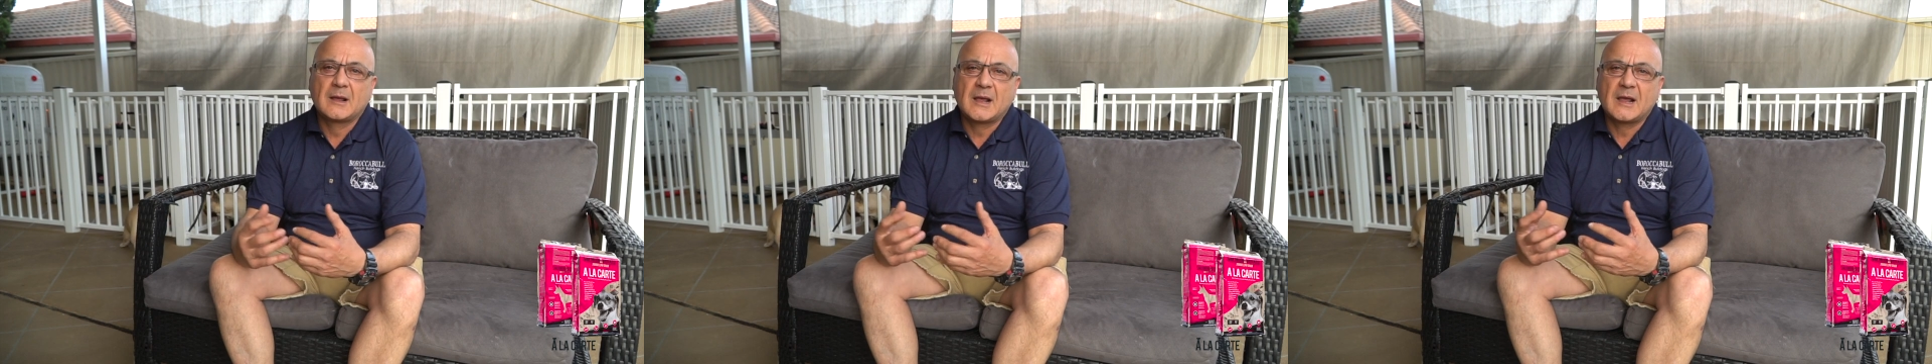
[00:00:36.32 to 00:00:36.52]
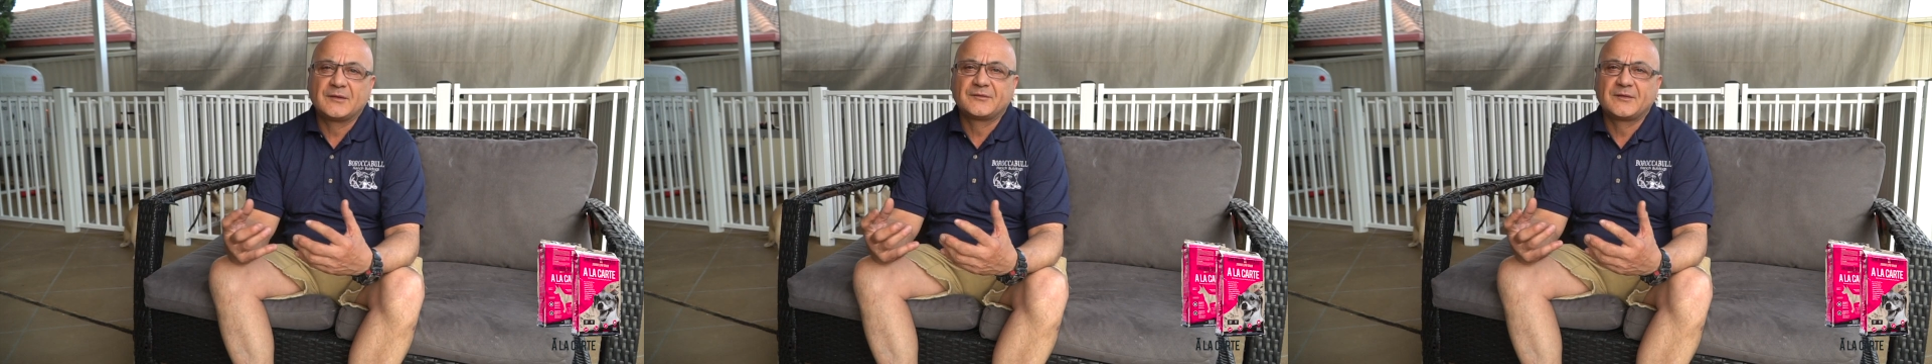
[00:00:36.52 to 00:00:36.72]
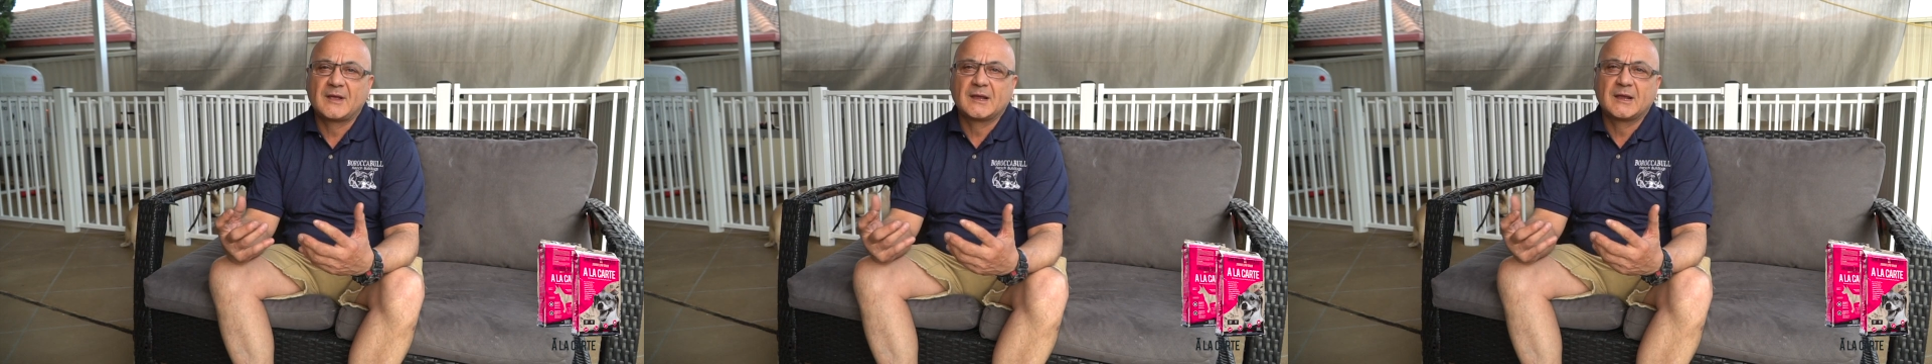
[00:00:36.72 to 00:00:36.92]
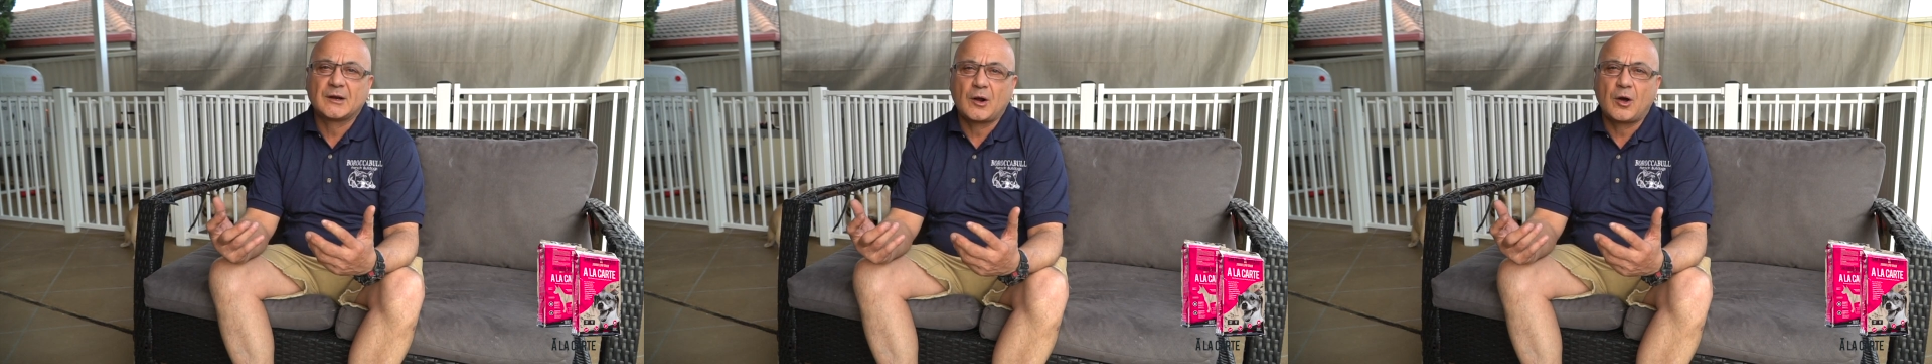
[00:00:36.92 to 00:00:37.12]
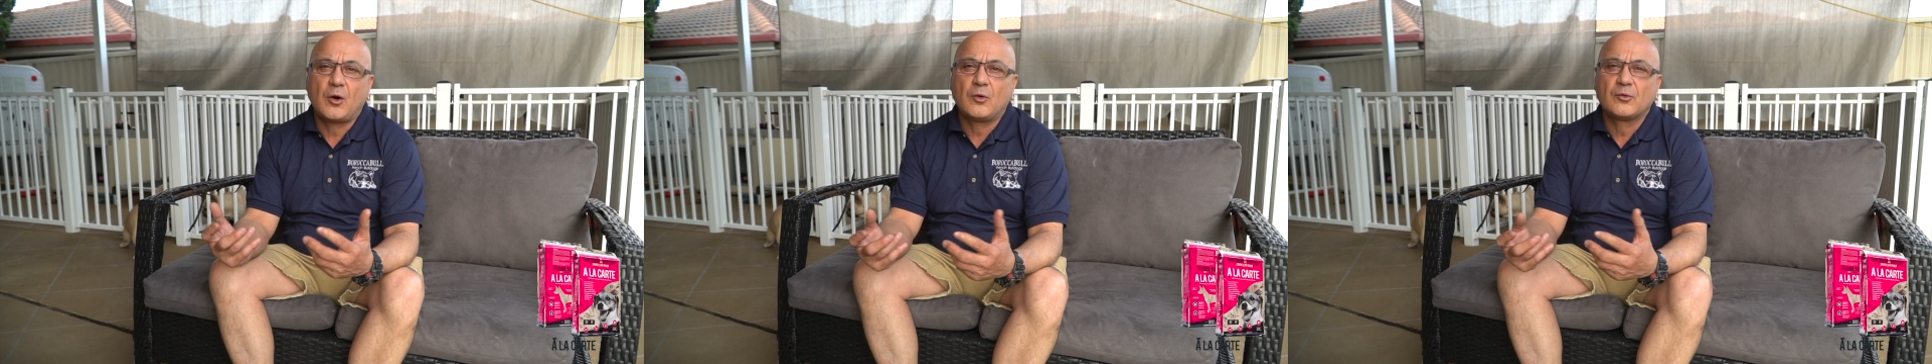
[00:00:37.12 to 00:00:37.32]
as they
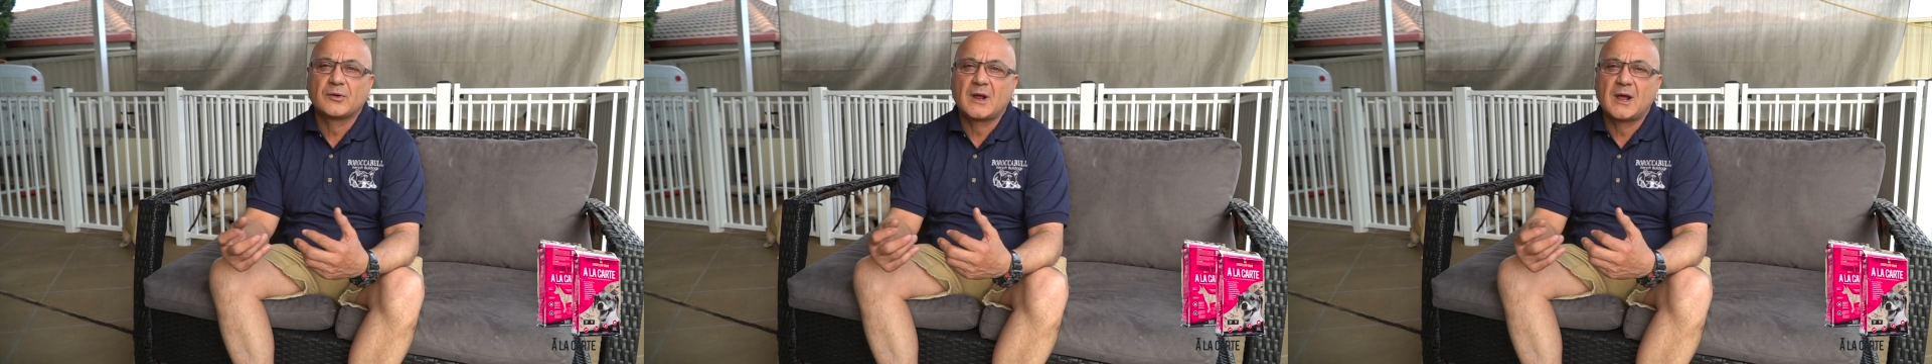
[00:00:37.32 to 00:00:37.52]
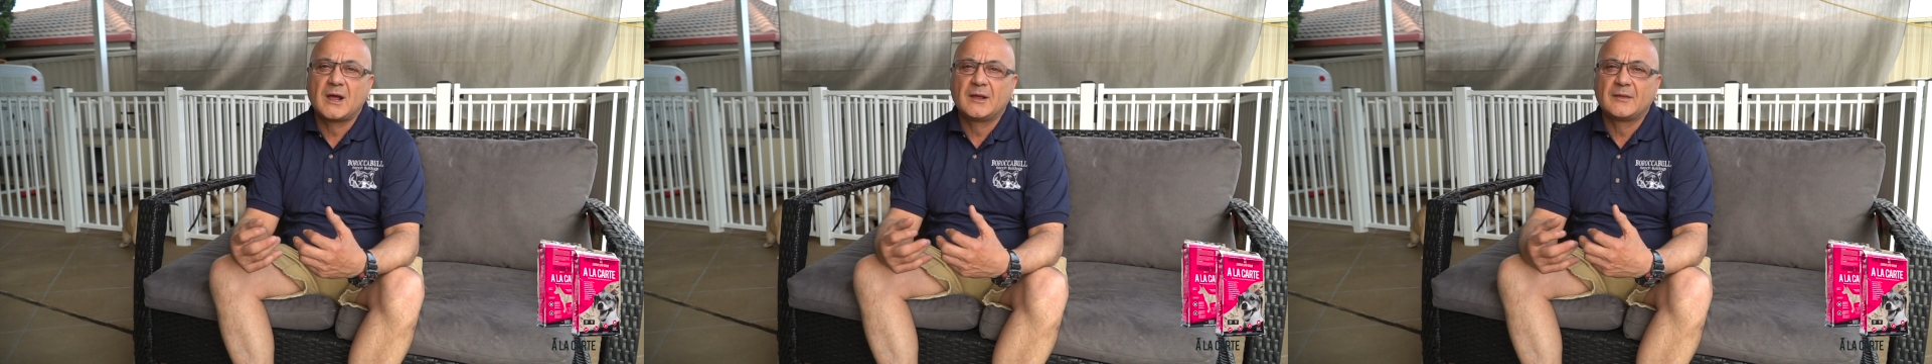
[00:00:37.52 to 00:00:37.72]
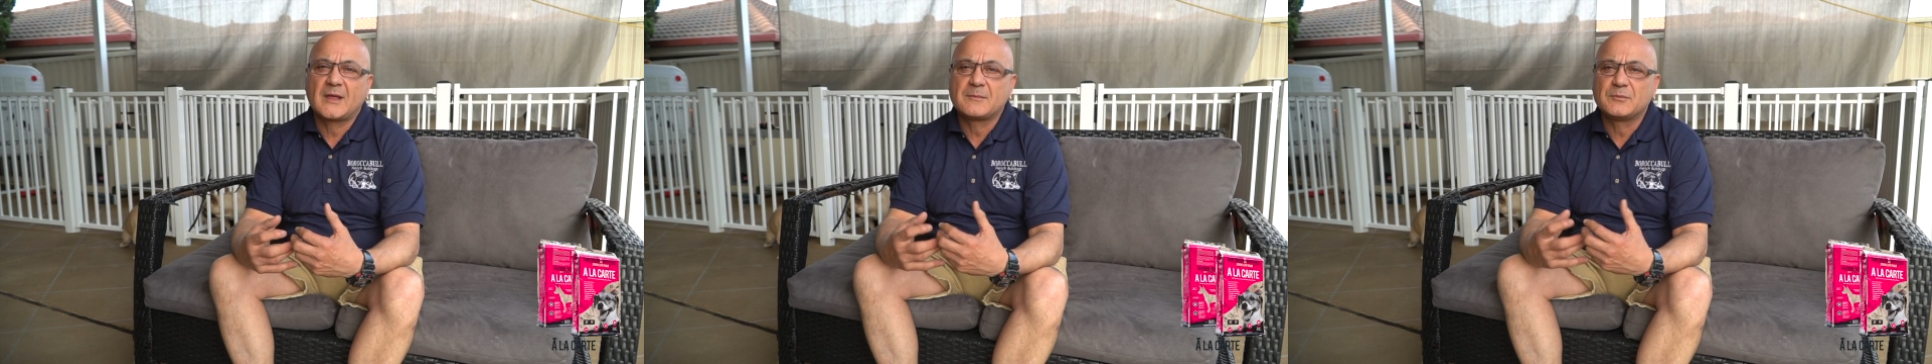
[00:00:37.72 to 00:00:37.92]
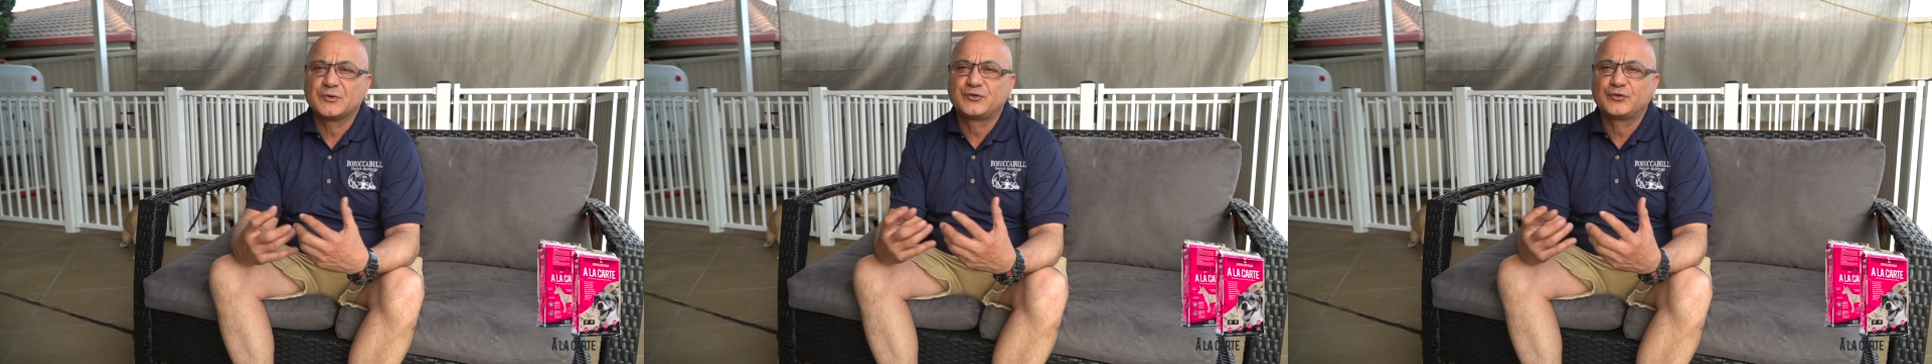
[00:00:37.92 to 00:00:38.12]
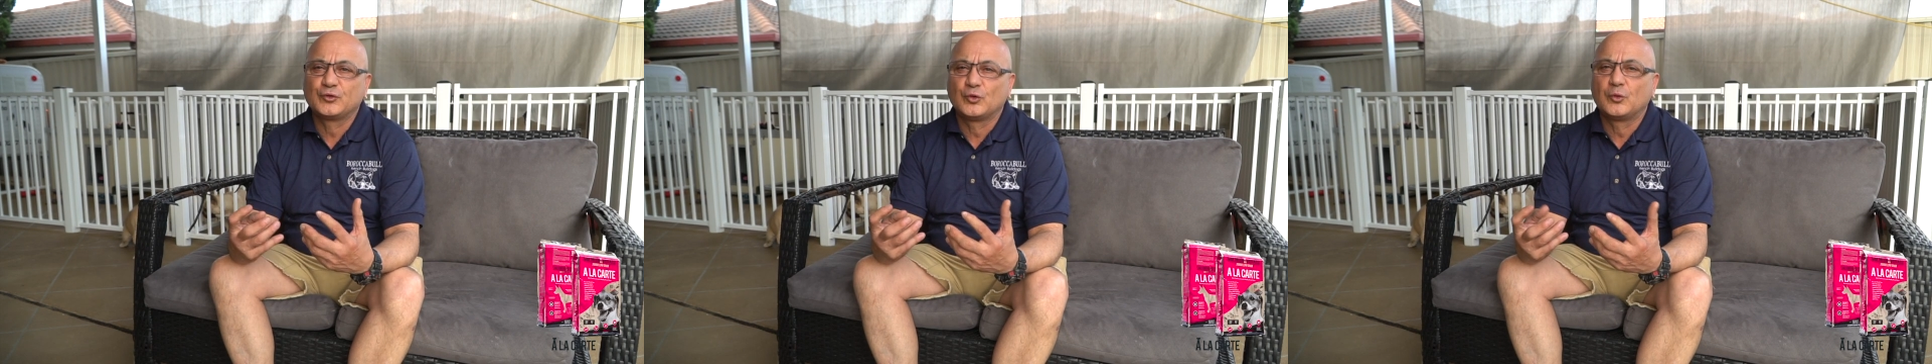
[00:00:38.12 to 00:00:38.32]
get older they
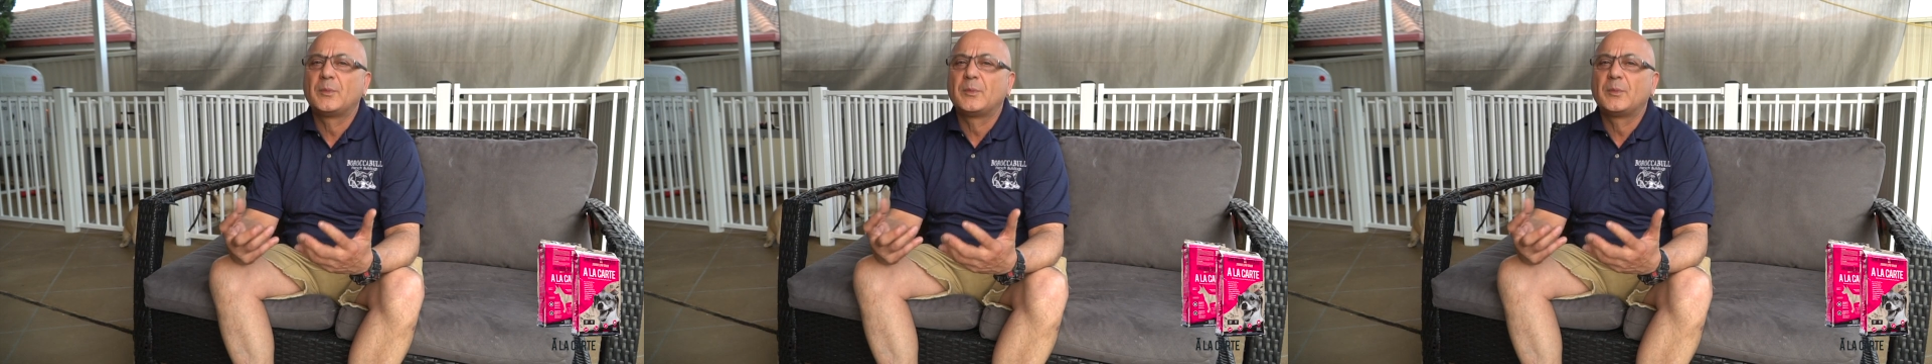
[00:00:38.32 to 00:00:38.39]
mature